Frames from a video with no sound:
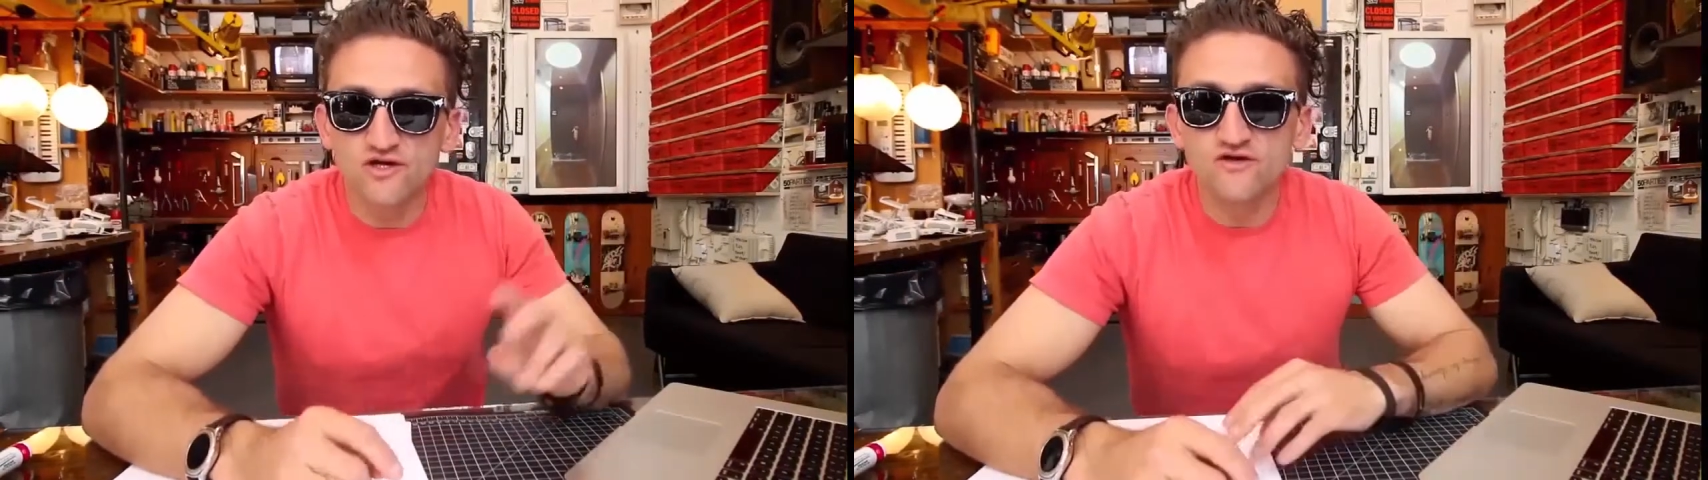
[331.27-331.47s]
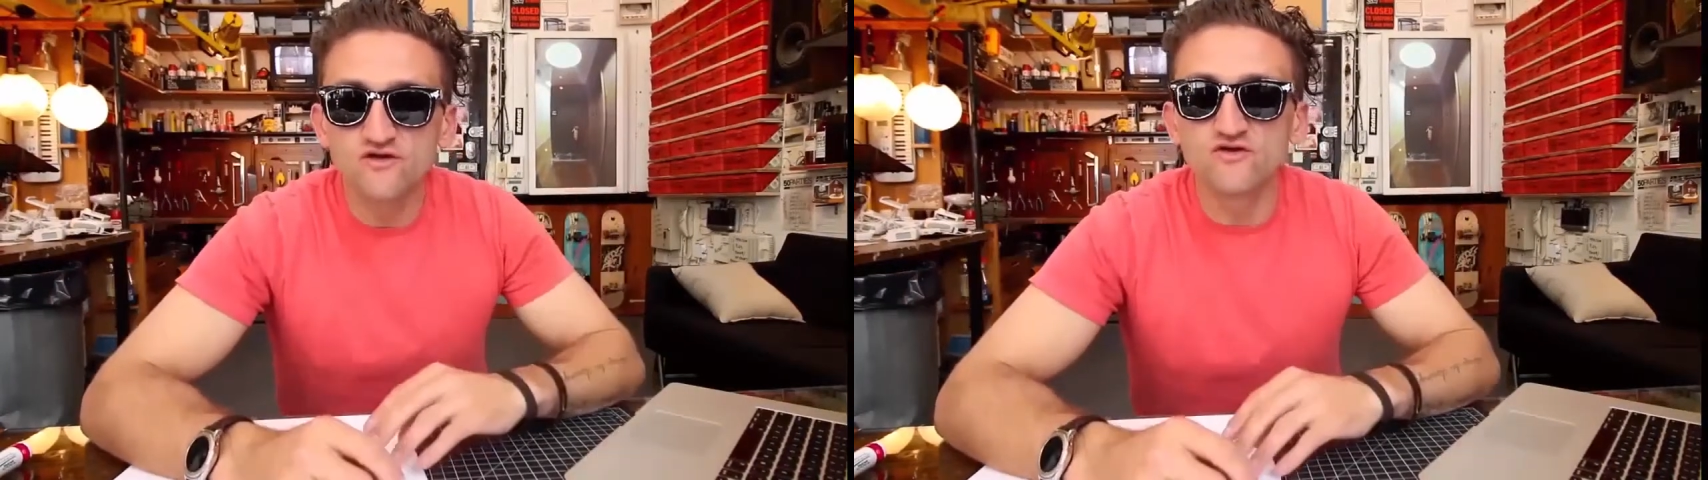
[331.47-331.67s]

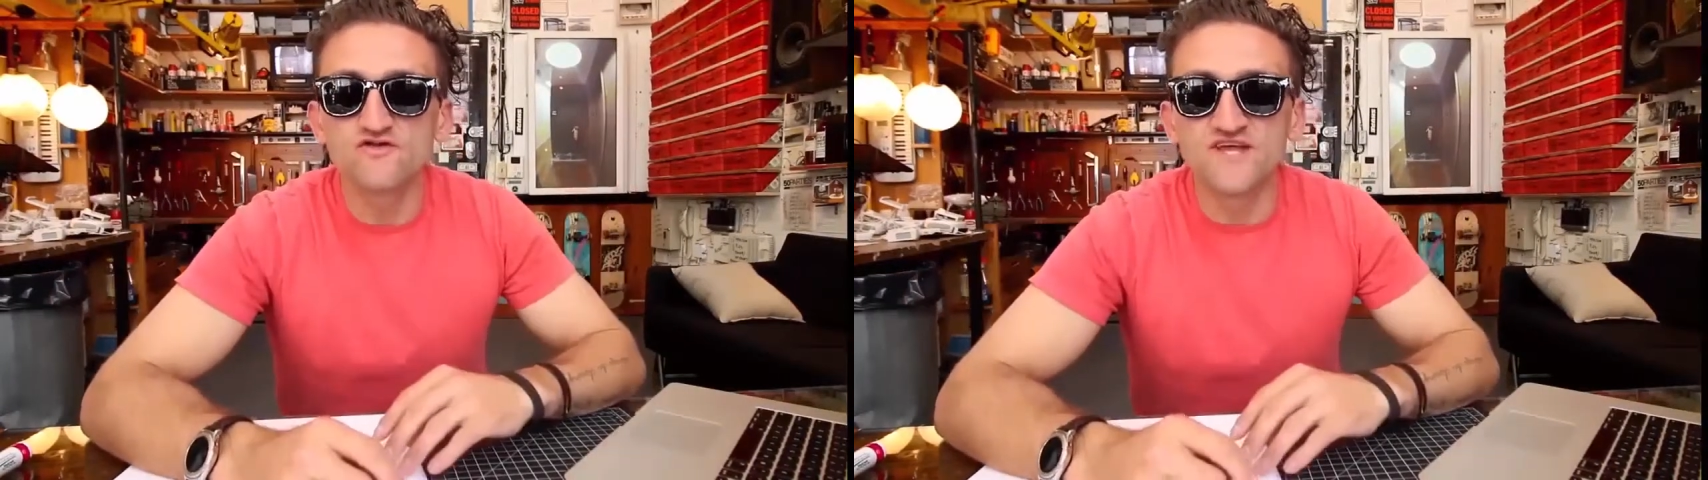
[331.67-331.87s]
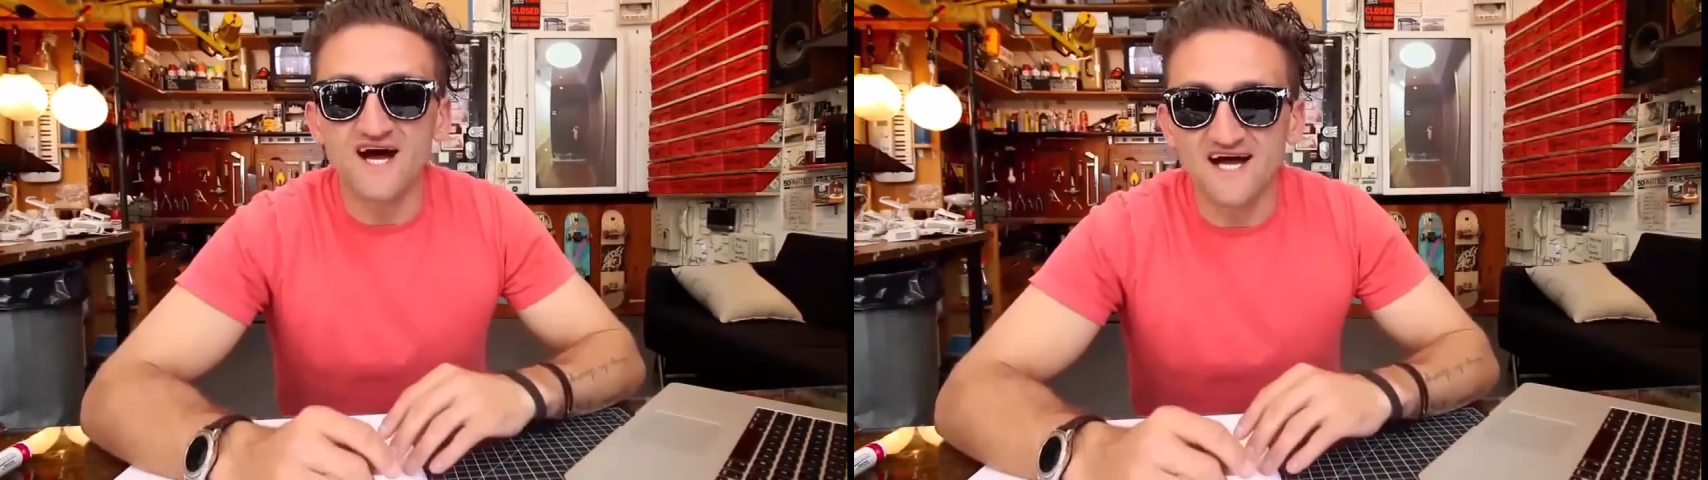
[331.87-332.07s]

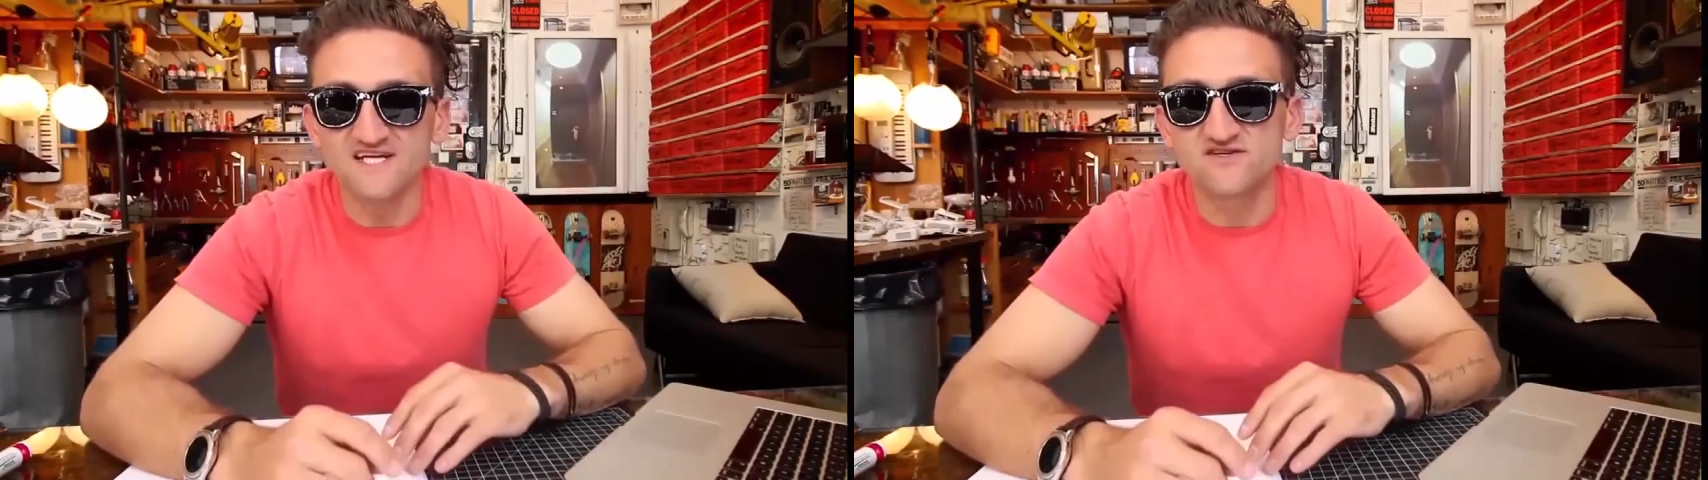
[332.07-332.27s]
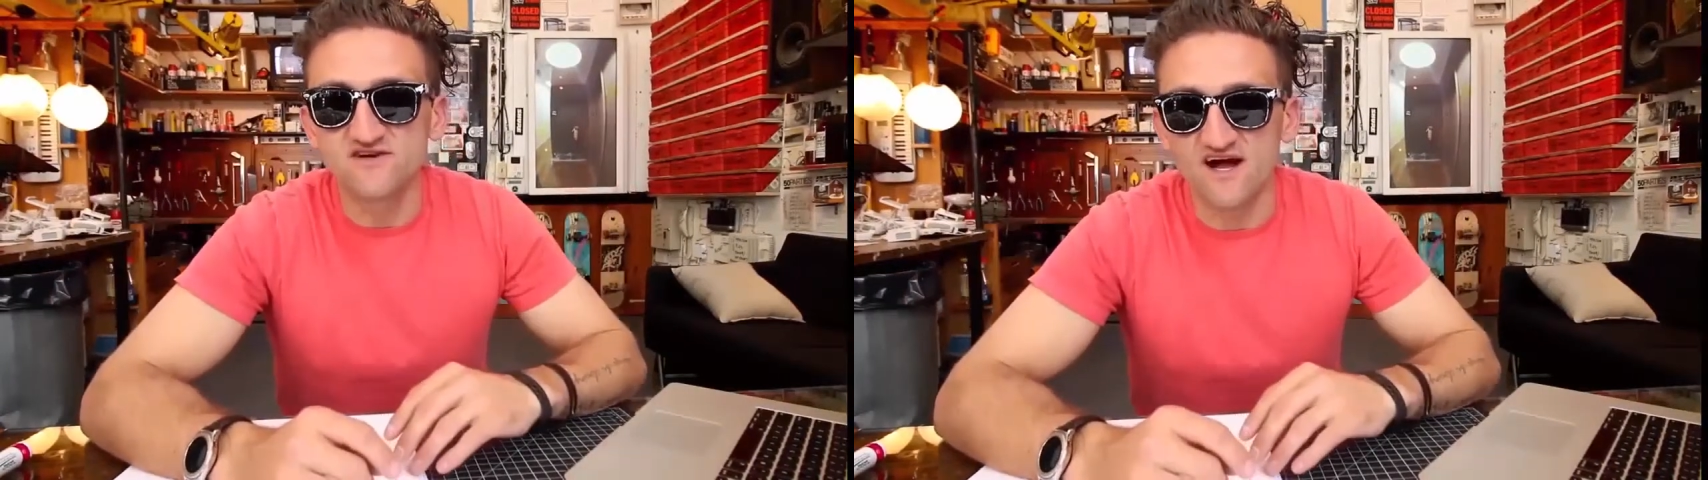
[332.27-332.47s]
you'll die
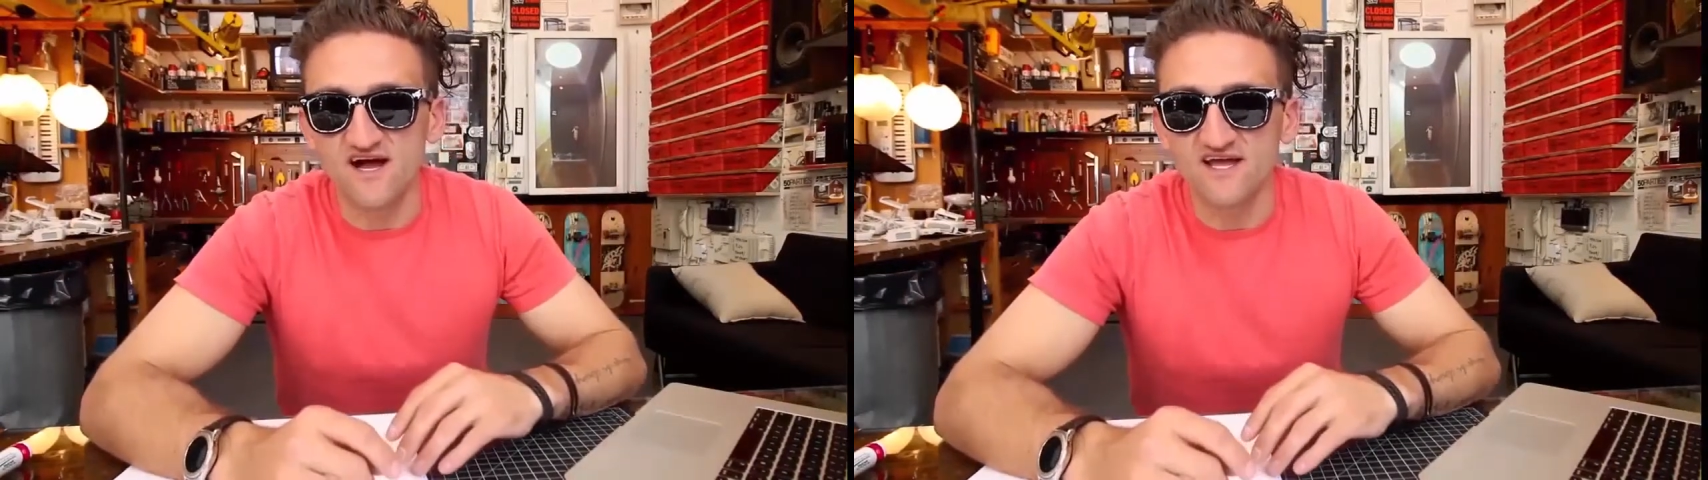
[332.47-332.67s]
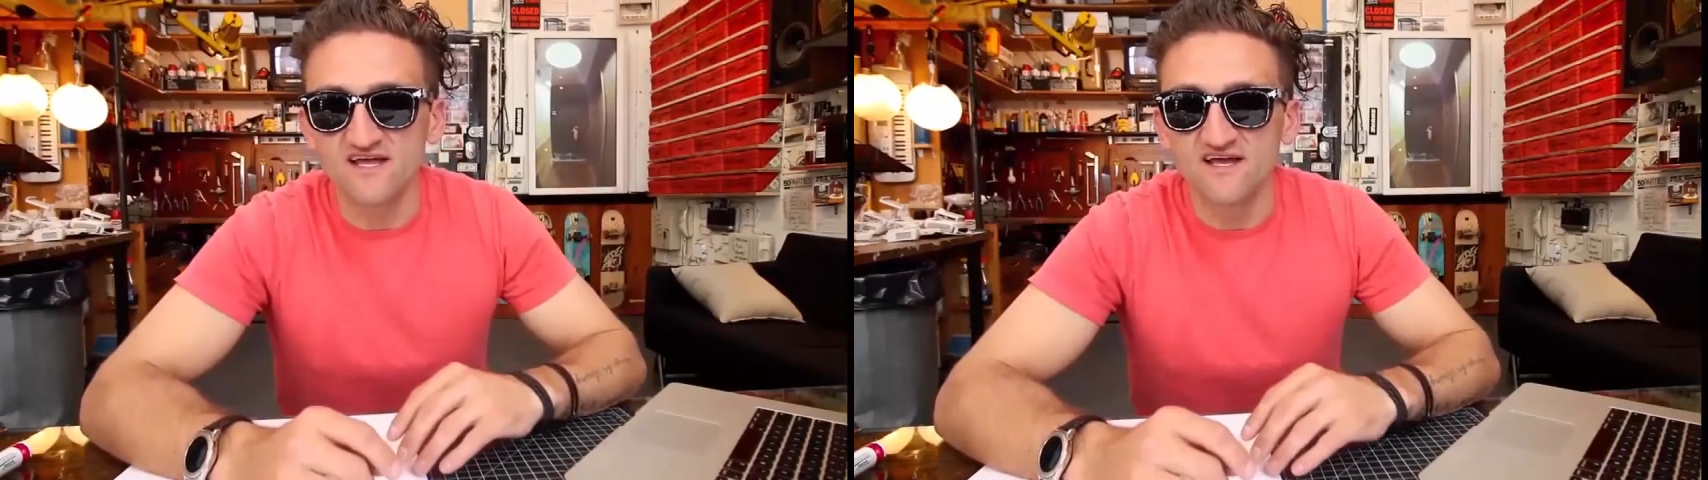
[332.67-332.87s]

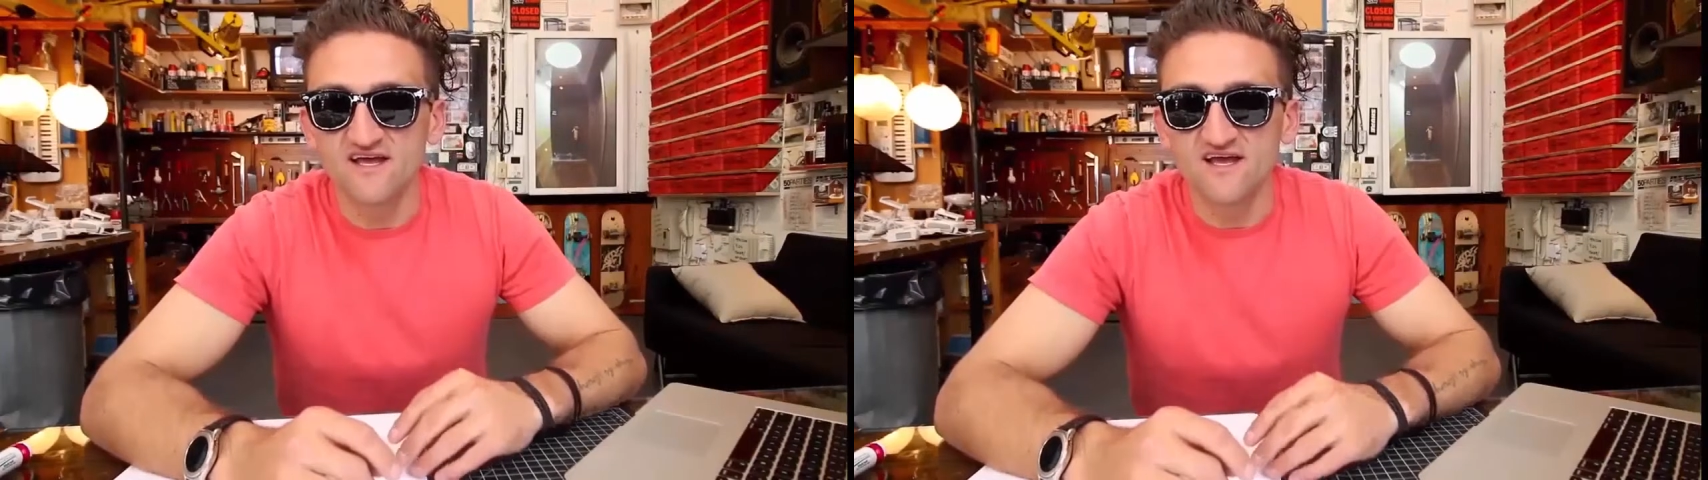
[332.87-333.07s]
trying.